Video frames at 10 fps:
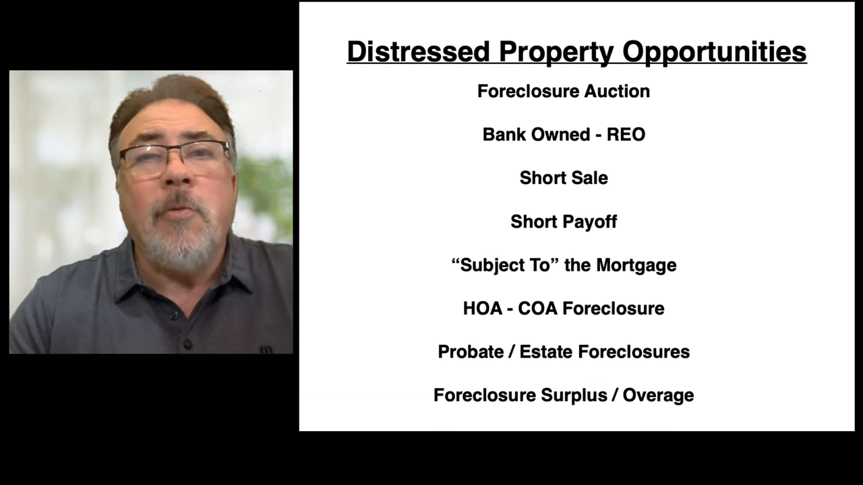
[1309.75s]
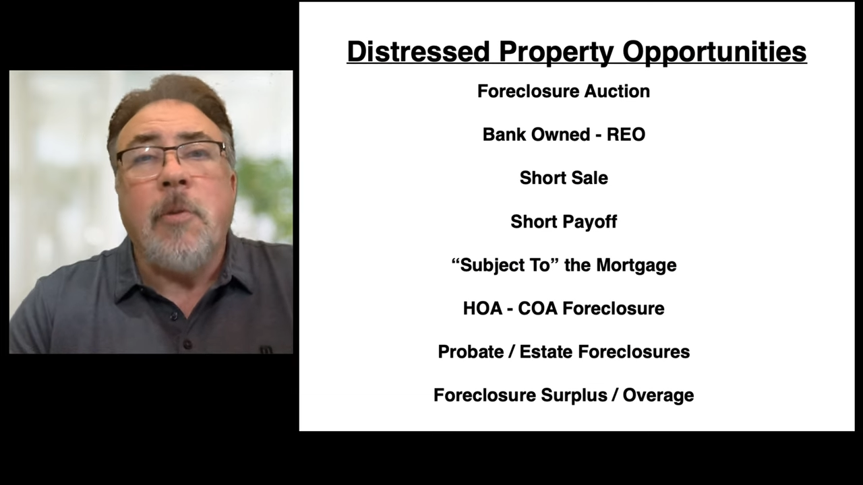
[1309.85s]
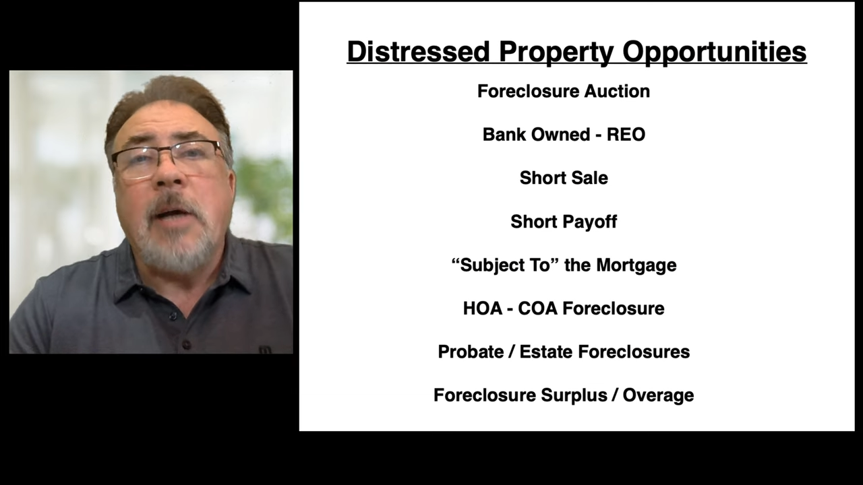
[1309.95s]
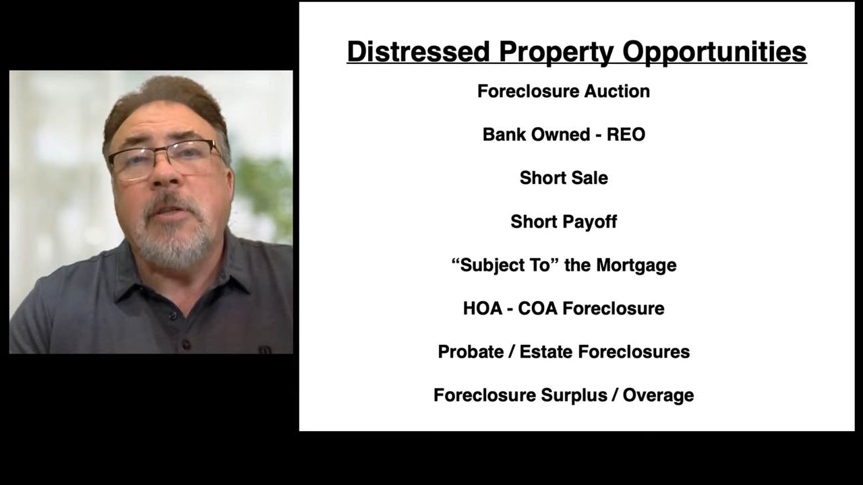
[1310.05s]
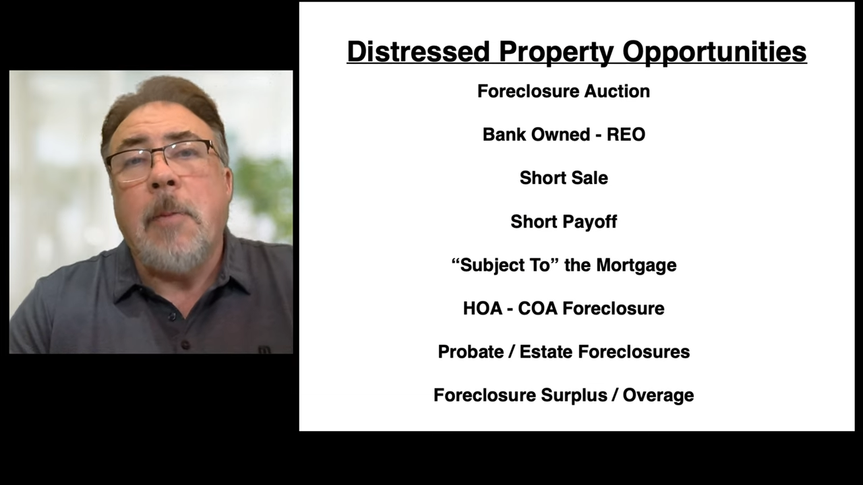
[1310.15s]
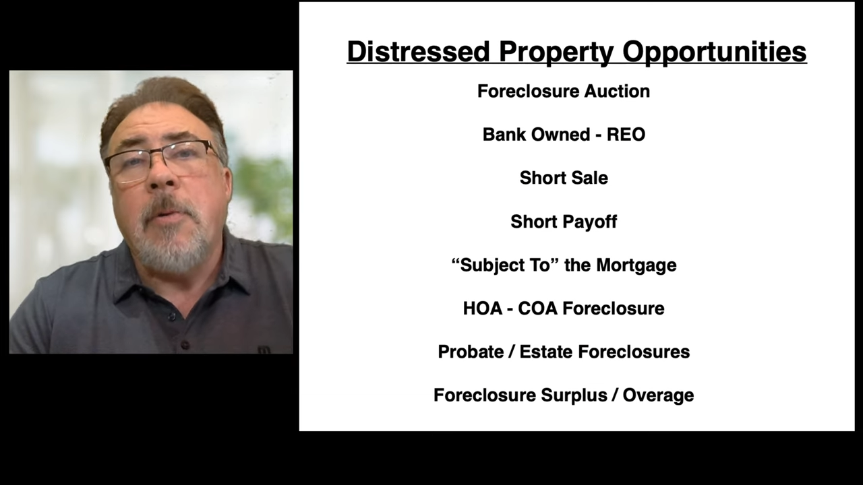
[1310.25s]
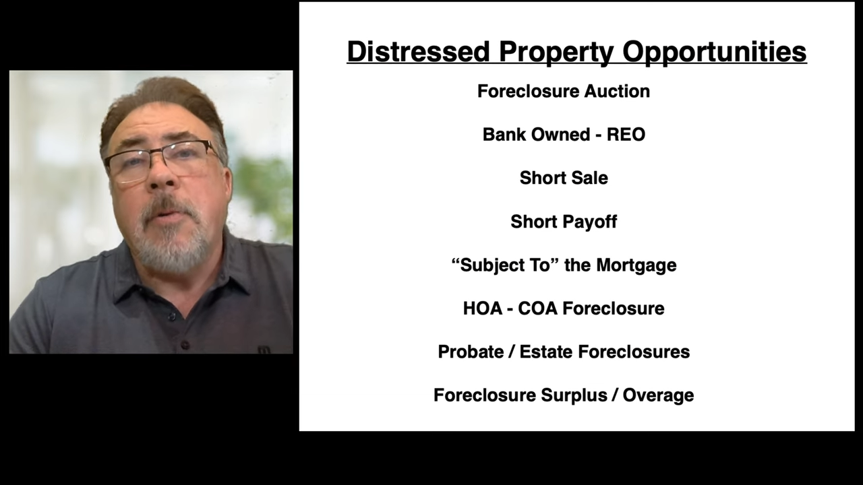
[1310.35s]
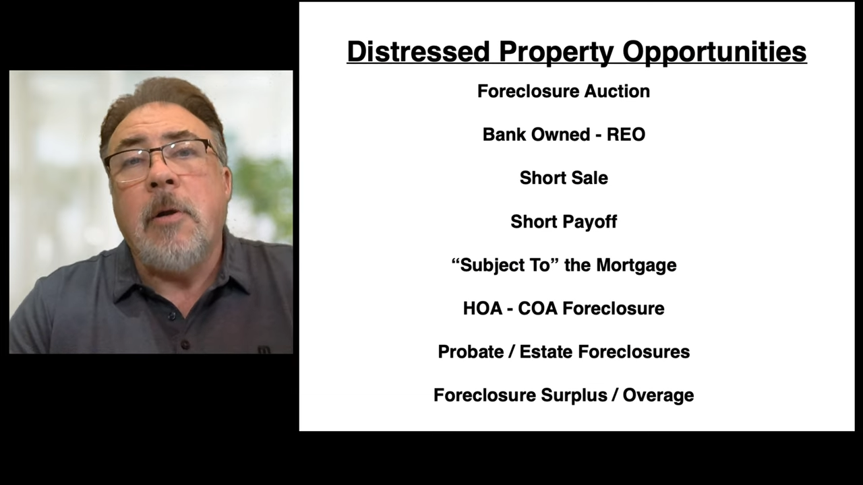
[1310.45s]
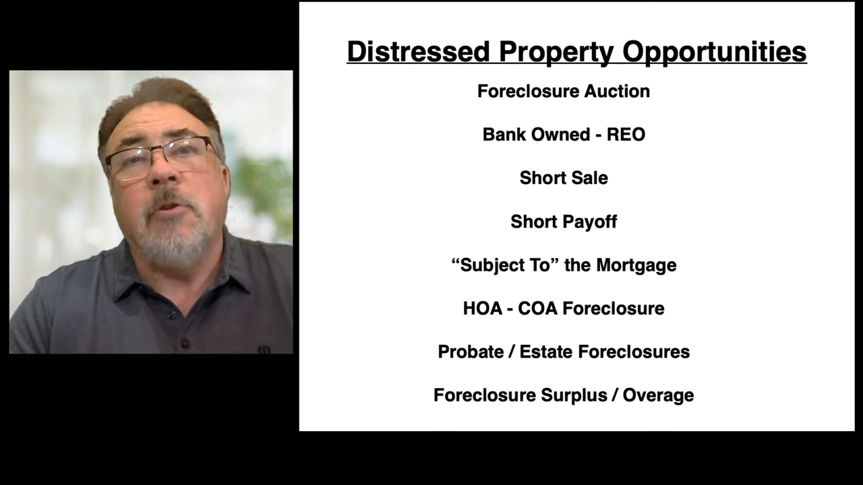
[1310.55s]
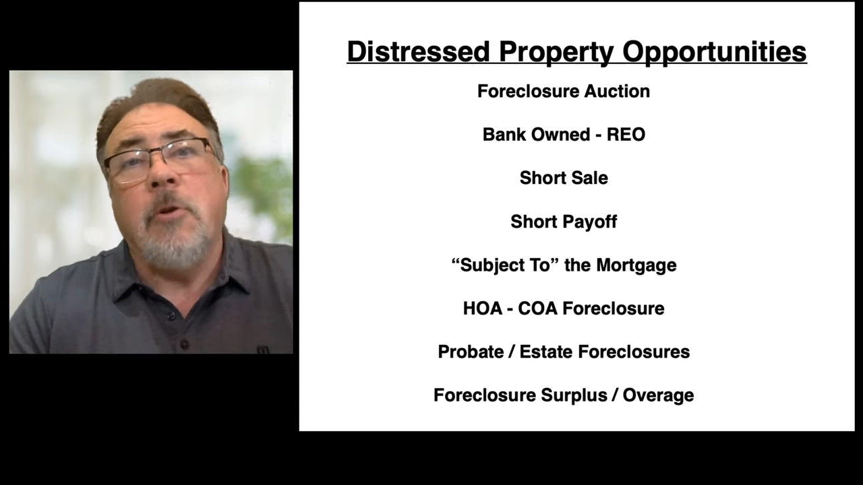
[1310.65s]
over the past
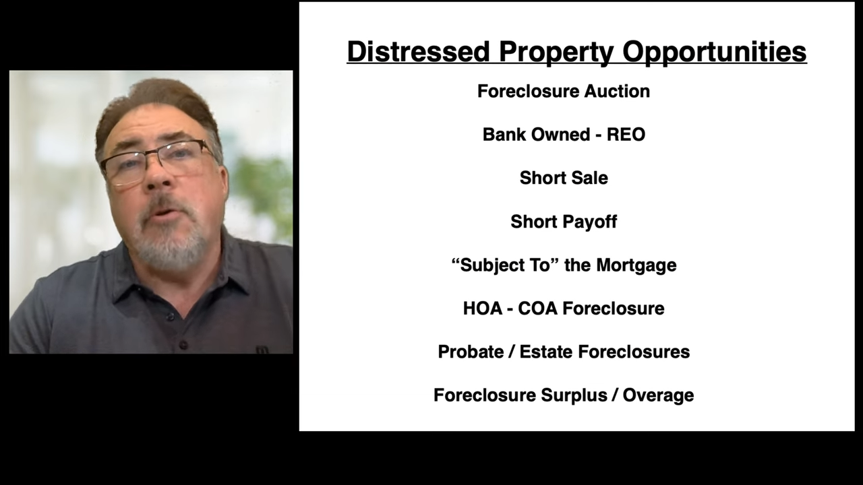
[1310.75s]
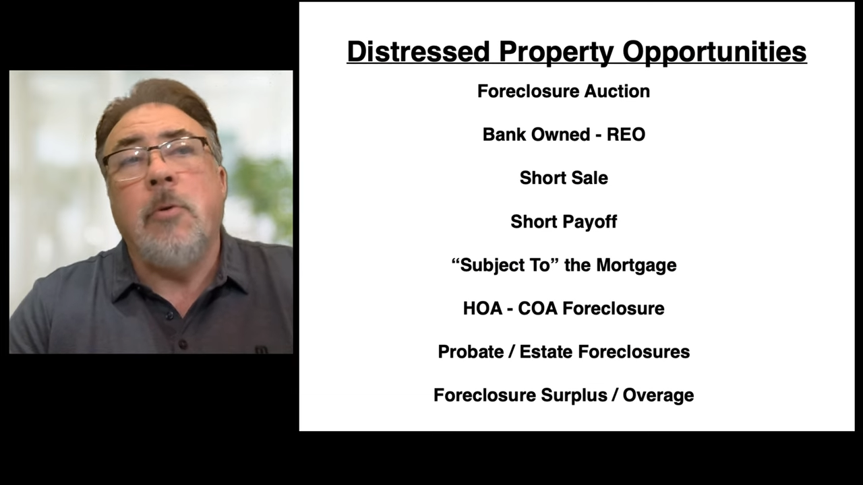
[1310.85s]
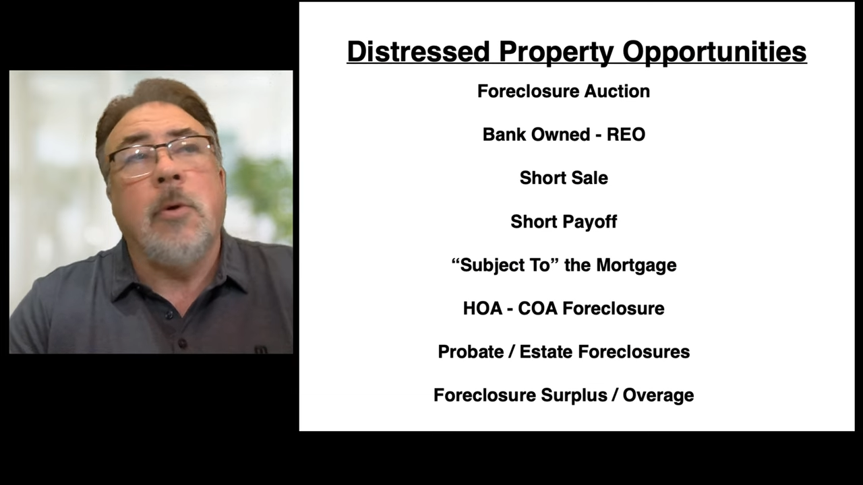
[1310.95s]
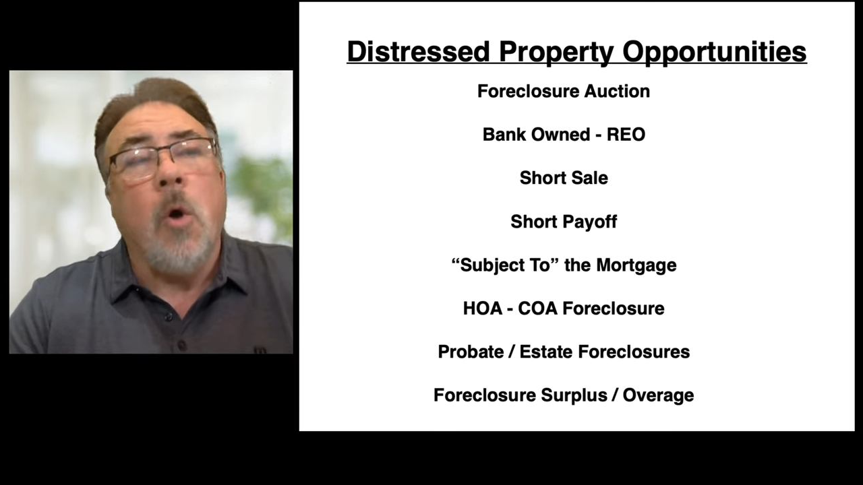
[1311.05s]
couple years due to